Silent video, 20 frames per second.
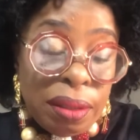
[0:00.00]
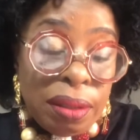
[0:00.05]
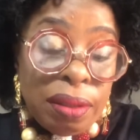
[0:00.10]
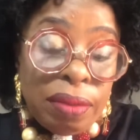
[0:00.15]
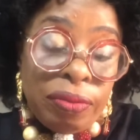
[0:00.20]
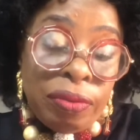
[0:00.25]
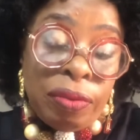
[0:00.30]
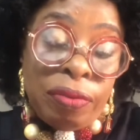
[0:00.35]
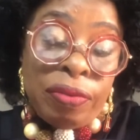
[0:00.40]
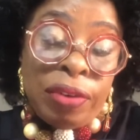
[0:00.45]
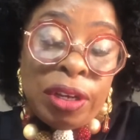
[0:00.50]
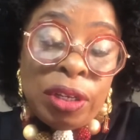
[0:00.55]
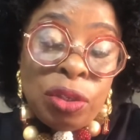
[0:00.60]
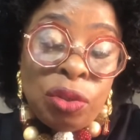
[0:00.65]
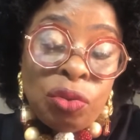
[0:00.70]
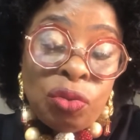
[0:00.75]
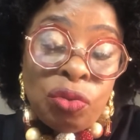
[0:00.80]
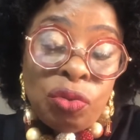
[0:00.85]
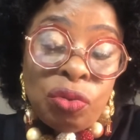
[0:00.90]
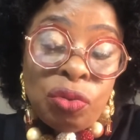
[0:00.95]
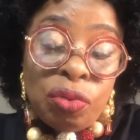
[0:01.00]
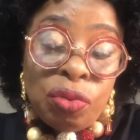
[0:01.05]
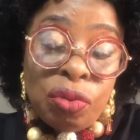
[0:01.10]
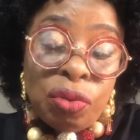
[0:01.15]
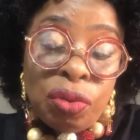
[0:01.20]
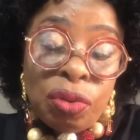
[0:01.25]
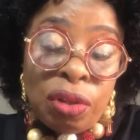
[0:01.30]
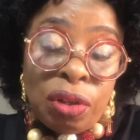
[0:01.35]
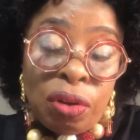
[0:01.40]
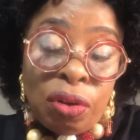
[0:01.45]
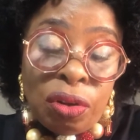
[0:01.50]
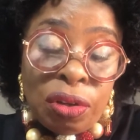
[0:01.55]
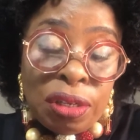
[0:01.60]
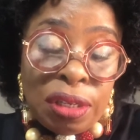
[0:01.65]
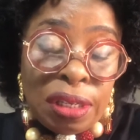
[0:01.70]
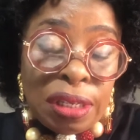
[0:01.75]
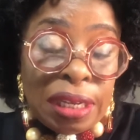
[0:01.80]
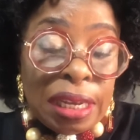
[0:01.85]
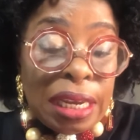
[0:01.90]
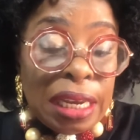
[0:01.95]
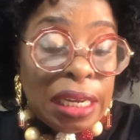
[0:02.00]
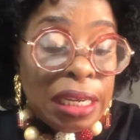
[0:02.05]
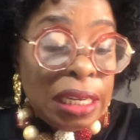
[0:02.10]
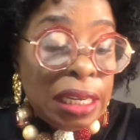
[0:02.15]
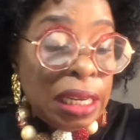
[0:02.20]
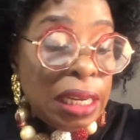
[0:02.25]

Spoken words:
from verse 3, the Lord said,